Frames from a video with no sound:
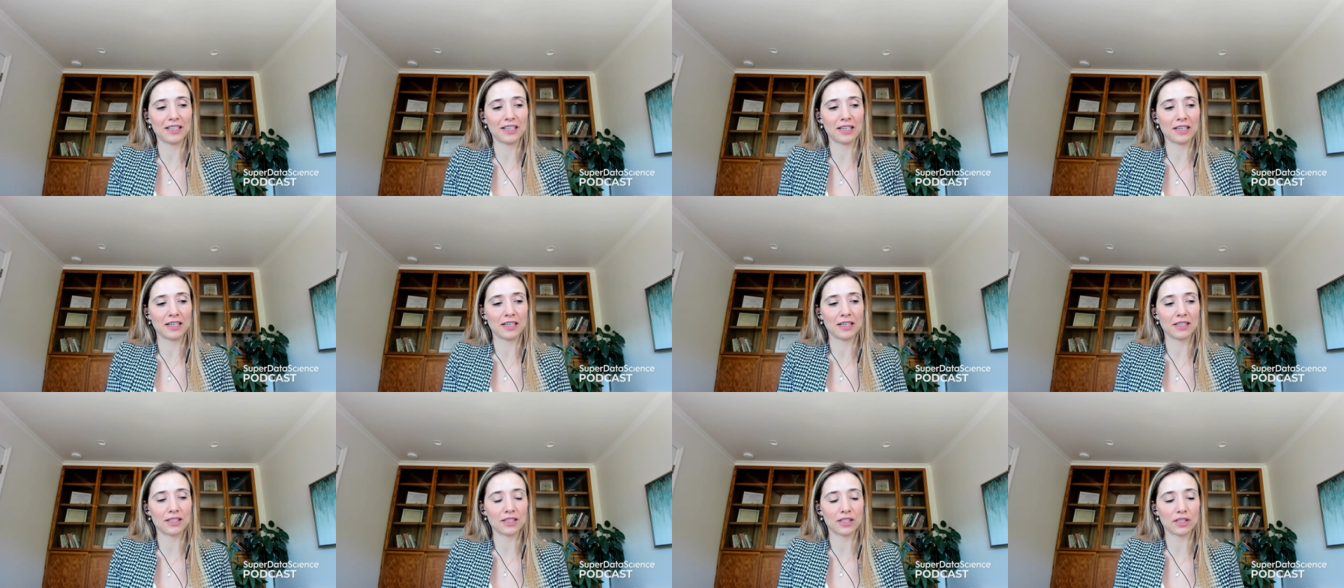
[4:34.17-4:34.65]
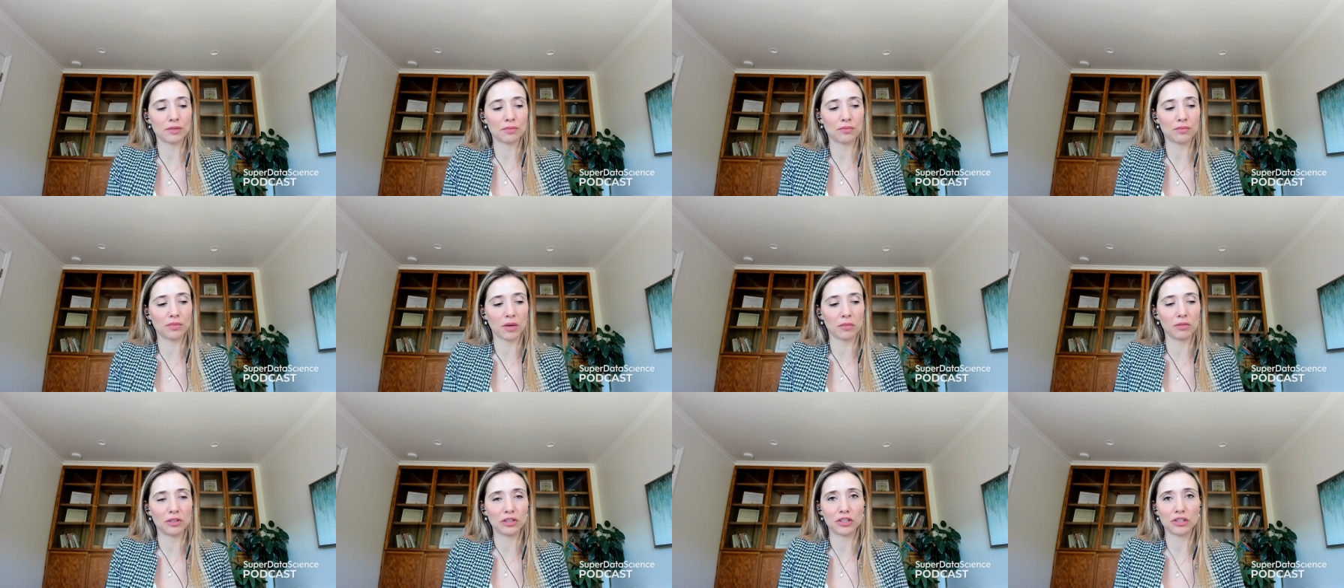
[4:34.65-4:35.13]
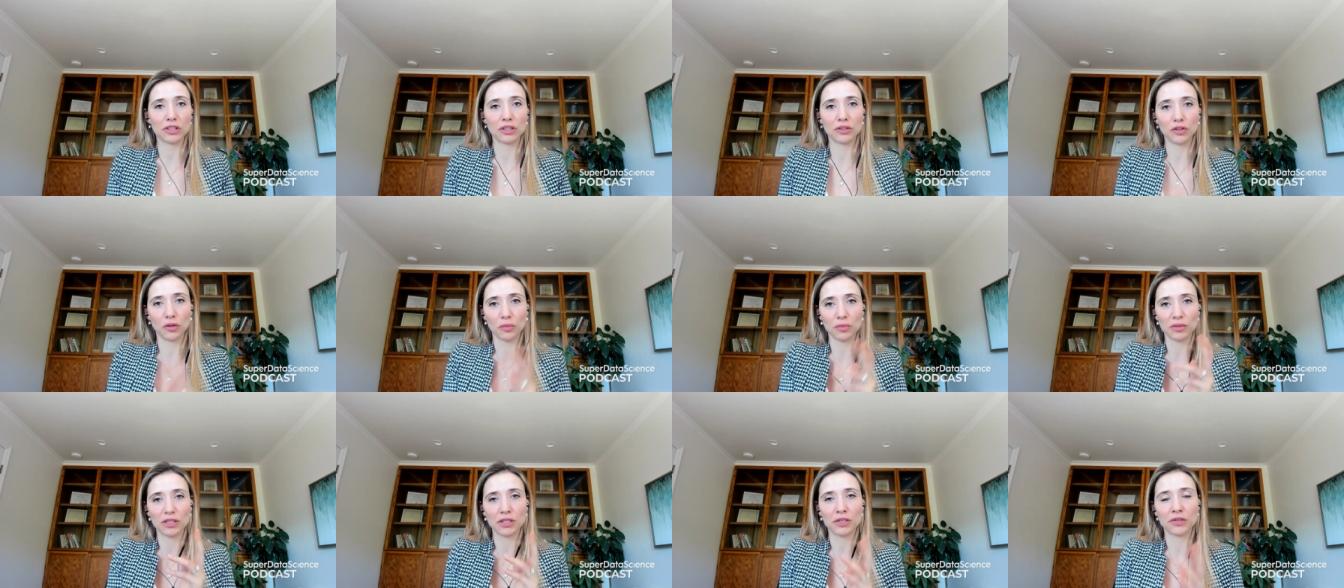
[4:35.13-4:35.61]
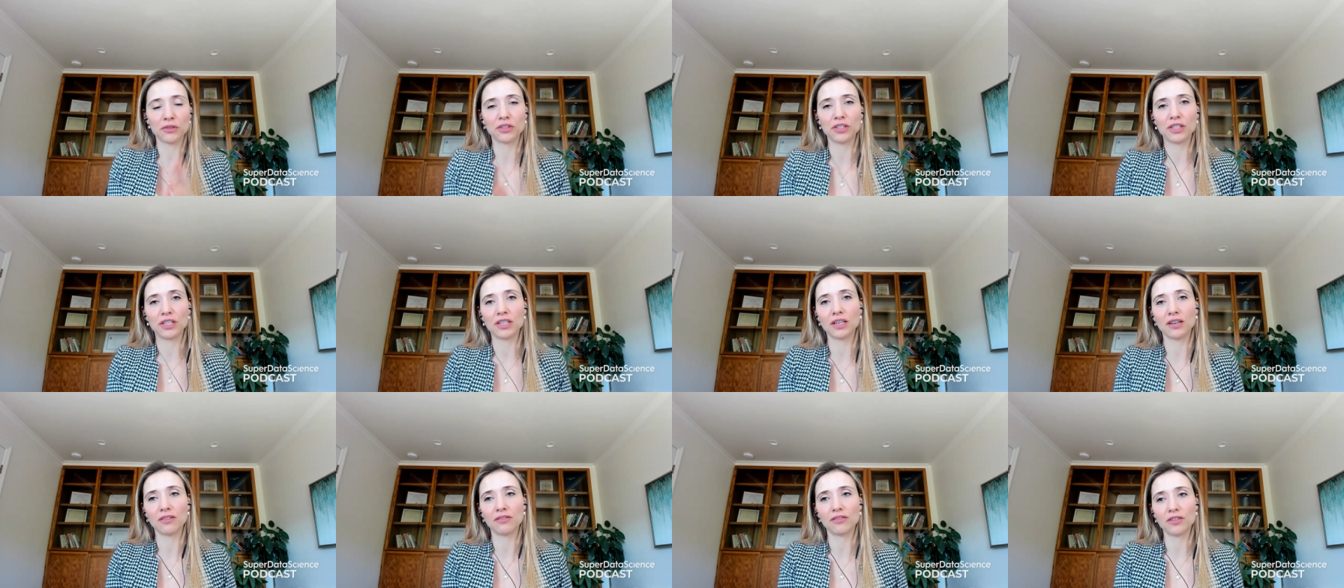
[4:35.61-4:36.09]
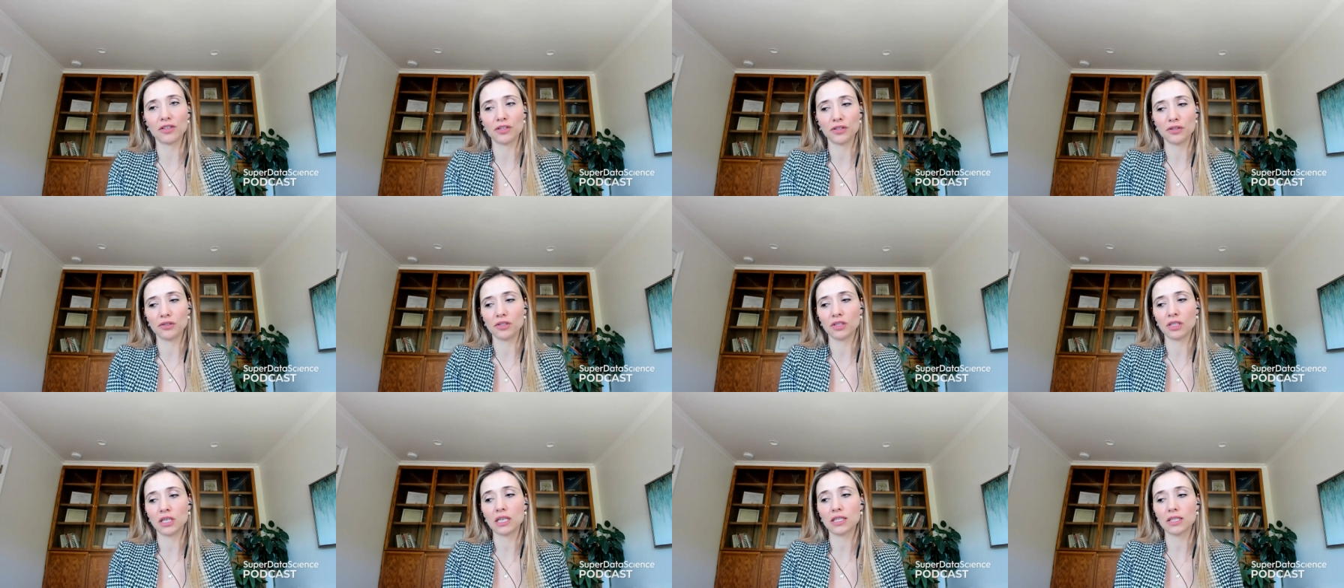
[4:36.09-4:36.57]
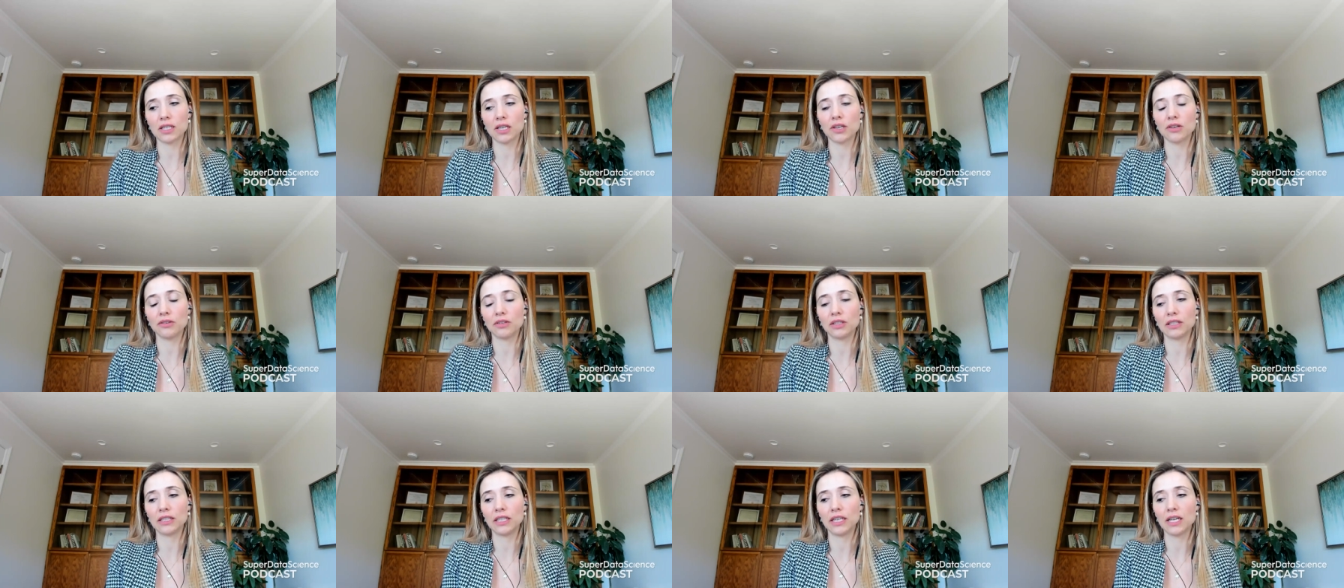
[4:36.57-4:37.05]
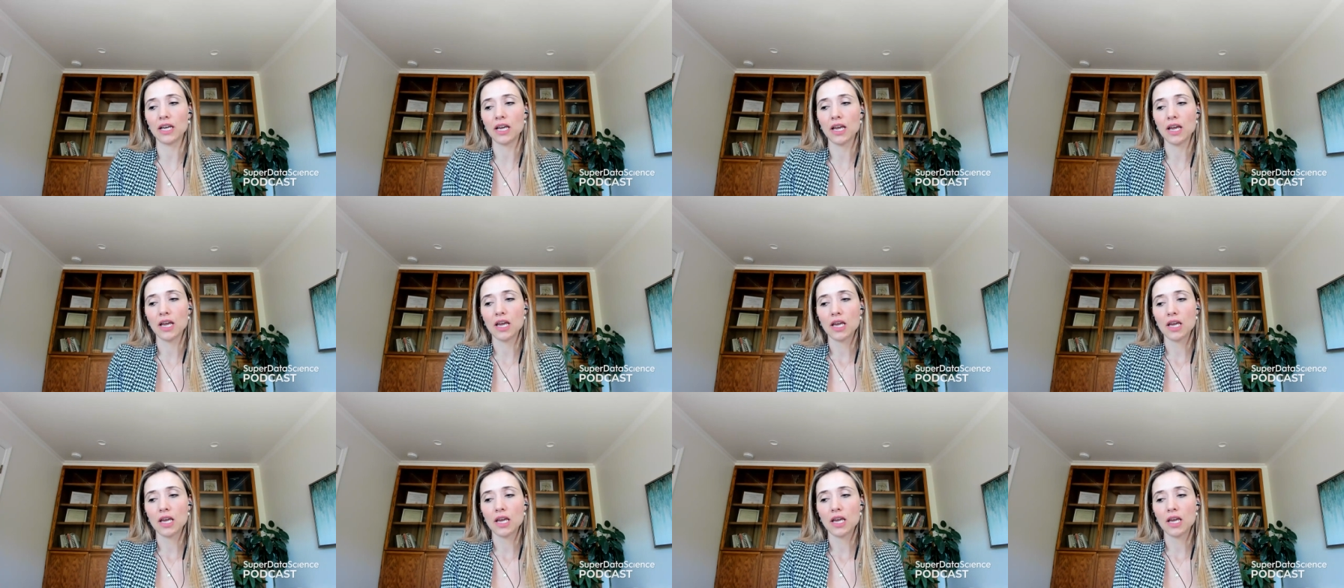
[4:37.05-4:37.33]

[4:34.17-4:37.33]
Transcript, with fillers: Uh, it's published at the top security conference, USENIX Security.